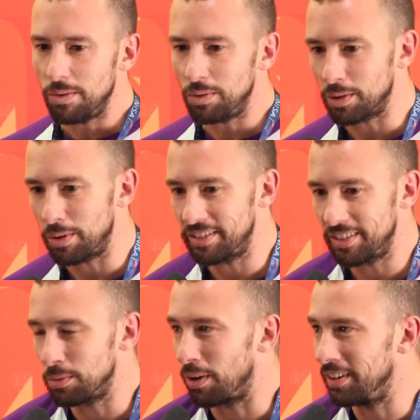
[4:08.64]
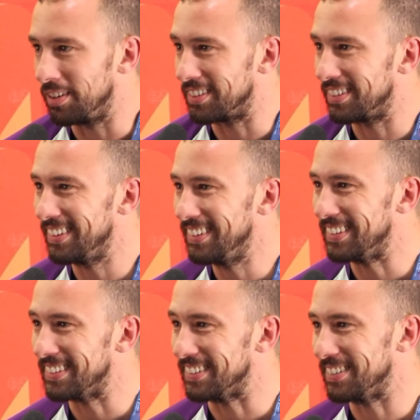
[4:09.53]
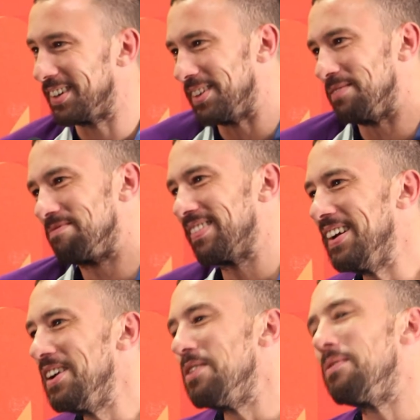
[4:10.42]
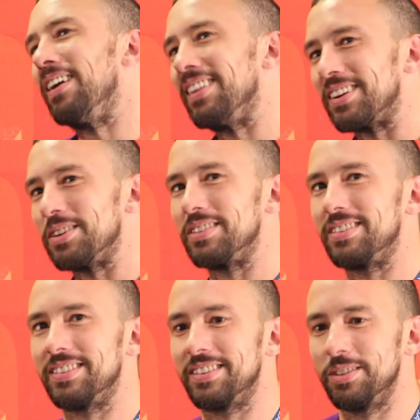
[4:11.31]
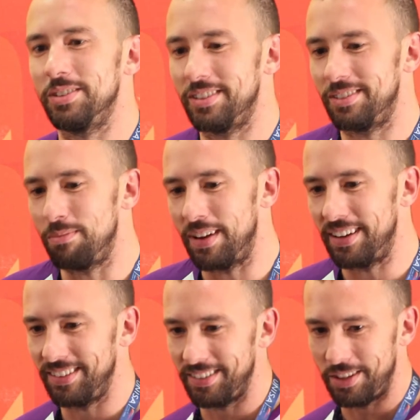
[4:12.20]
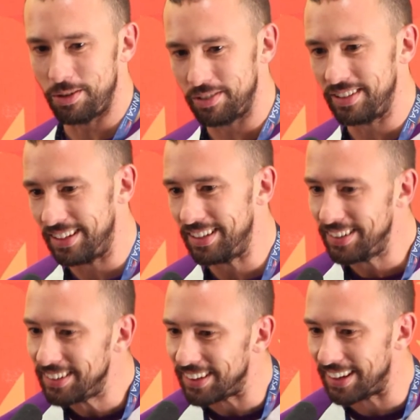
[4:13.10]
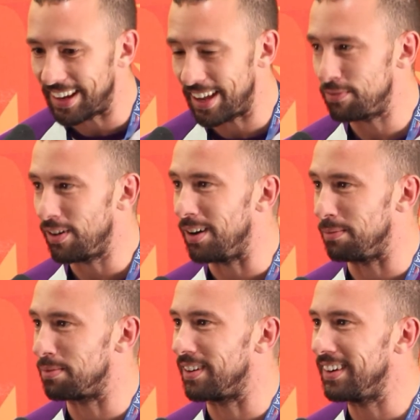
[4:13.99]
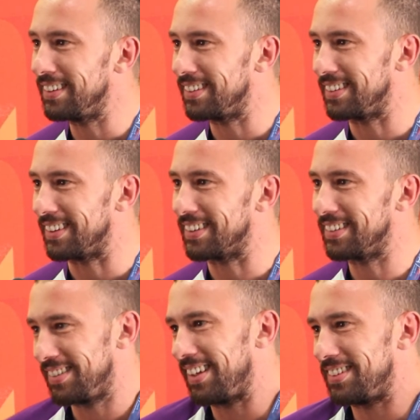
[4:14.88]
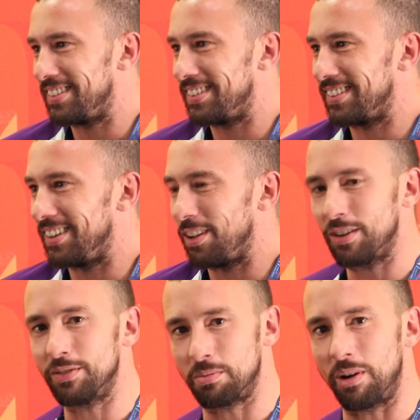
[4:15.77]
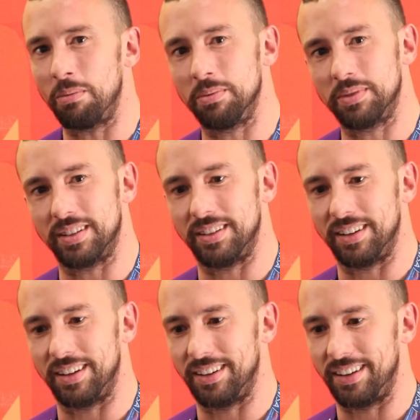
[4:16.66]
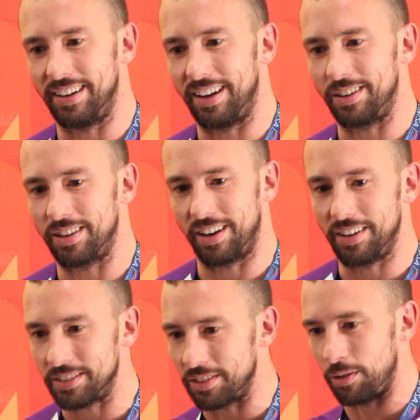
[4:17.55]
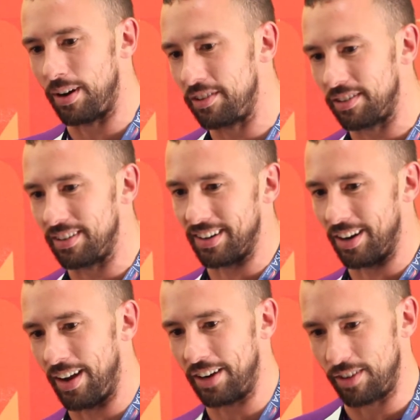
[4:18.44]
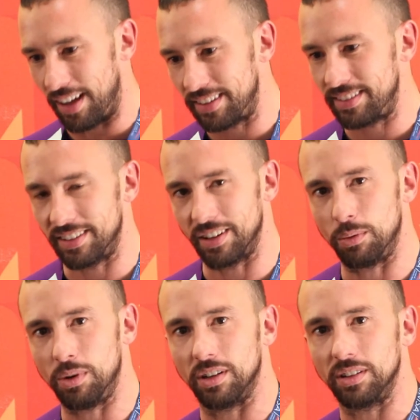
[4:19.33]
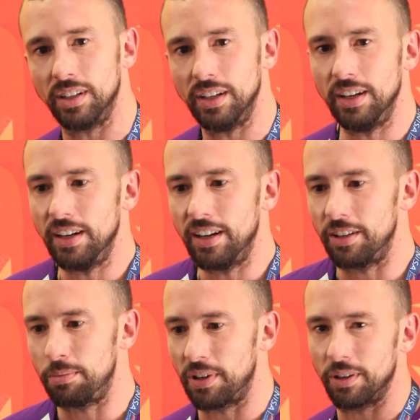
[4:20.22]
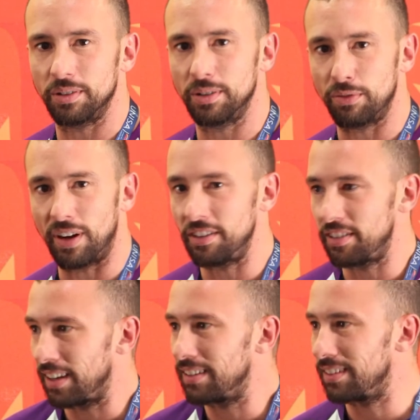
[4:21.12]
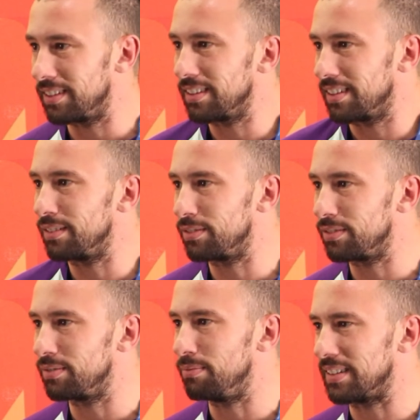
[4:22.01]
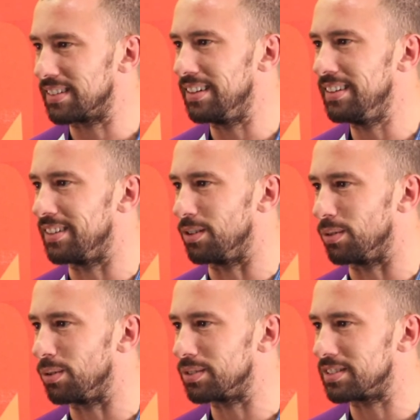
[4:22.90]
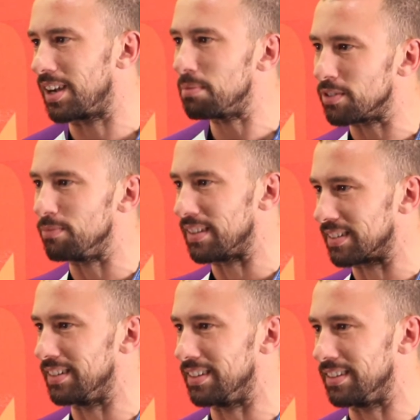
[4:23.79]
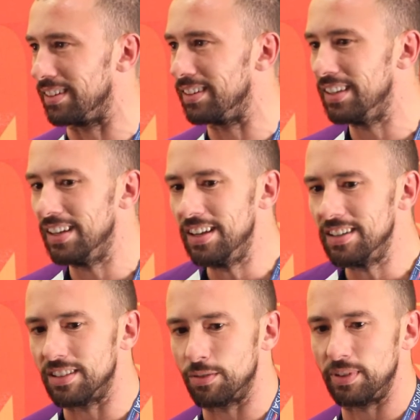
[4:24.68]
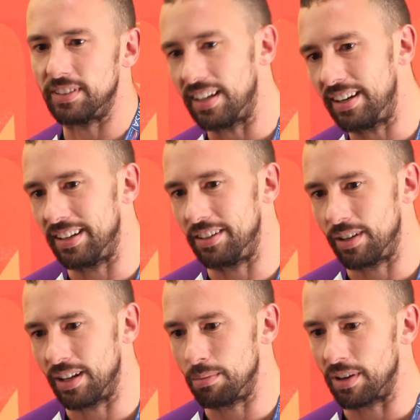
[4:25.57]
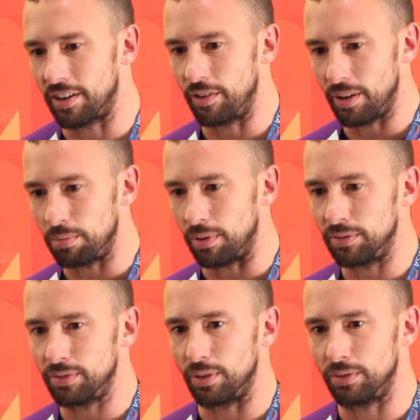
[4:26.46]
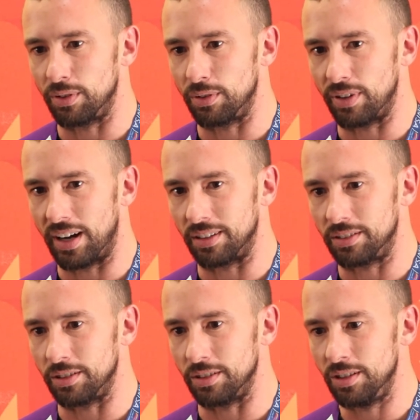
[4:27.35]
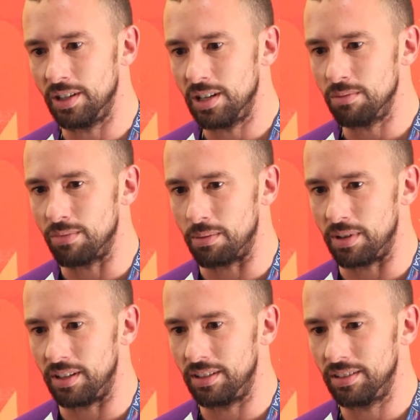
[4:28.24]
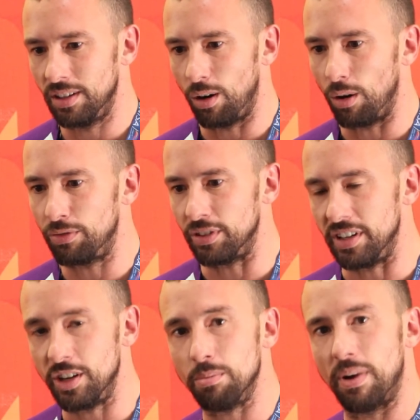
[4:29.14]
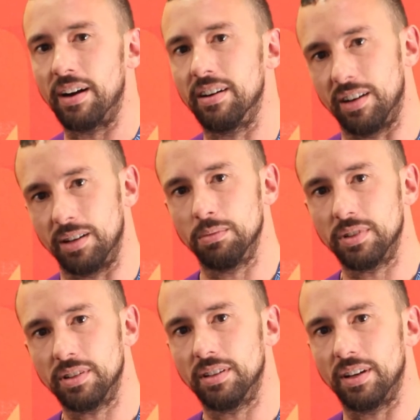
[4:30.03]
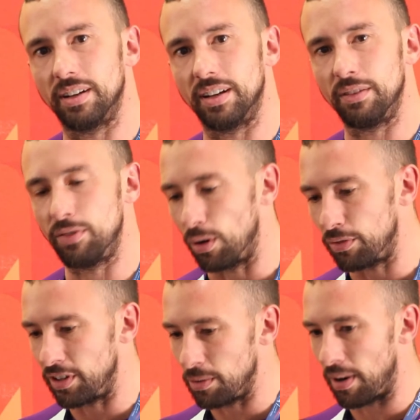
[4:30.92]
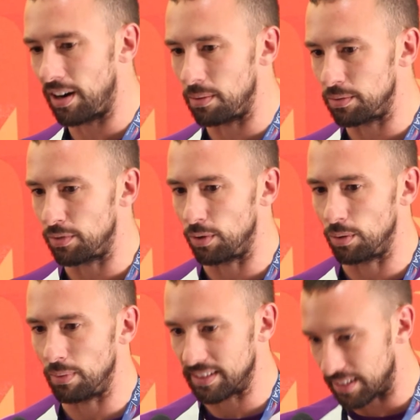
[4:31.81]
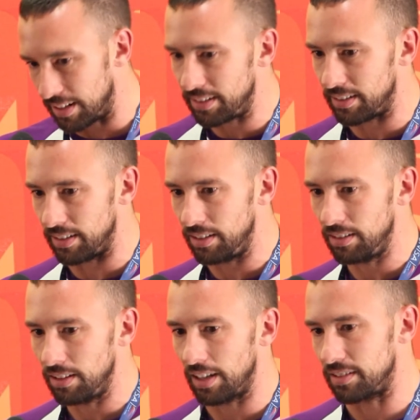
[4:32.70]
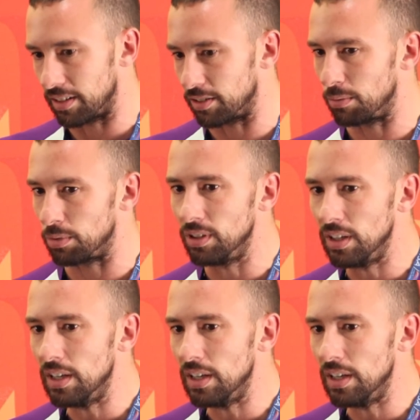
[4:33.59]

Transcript: Well, the question is why not, right? It's, well, because men usually F up, right? Like, that's a lot of the problems in our current situation, in our actuality, in our world, is because of unchecked kind of masculinity or types of masculinity. So if we study it, you get a better grip of how to maybe offer new paradigms. And then if you offer new paradigms for masculinity, as an example,